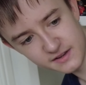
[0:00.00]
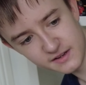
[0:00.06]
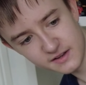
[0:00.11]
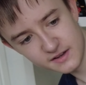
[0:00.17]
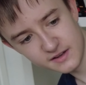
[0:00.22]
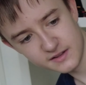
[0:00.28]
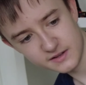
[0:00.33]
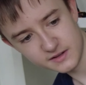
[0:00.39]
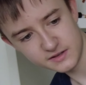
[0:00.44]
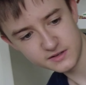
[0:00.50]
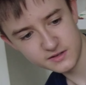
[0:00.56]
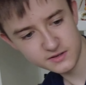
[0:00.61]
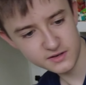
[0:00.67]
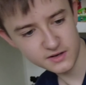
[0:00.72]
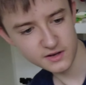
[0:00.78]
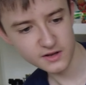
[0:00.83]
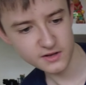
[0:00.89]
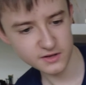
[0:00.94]
Yeah, that's
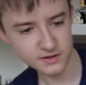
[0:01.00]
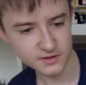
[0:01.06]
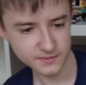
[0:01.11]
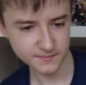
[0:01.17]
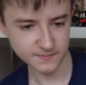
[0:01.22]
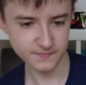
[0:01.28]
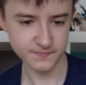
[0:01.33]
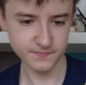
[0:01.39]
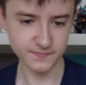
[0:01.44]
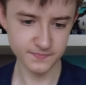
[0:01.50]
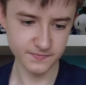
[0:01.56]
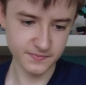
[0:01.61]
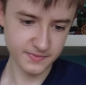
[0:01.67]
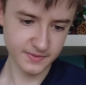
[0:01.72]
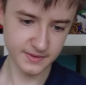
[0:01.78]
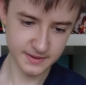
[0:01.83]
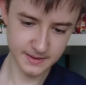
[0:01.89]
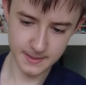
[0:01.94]
just a bit of flexing in
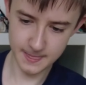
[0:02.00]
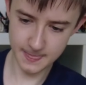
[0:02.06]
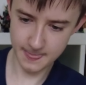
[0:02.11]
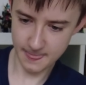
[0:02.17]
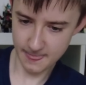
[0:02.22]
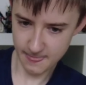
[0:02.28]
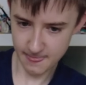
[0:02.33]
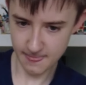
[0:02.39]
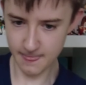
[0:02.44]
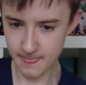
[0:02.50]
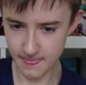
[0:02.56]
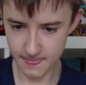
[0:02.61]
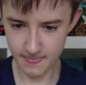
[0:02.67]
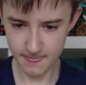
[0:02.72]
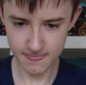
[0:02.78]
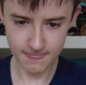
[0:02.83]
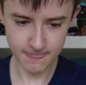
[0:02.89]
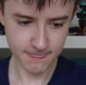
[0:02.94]
the Lego, that's all,
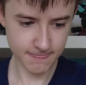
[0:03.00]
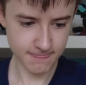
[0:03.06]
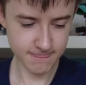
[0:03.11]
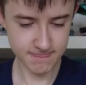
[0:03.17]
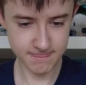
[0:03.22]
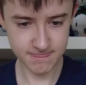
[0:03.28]
isn't there?